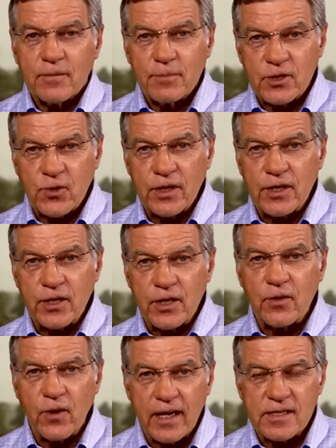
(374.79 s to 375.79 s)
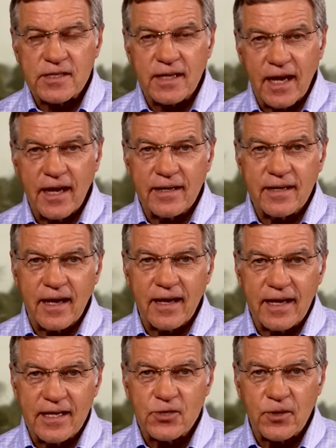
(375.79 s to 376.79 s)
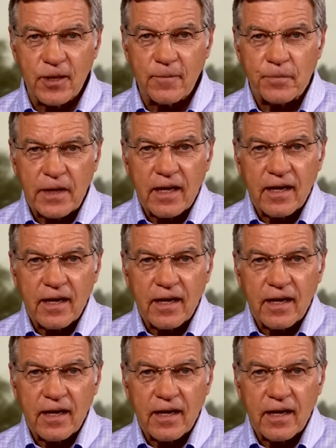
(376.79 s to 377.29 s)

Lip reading: between the U.S. and Israel.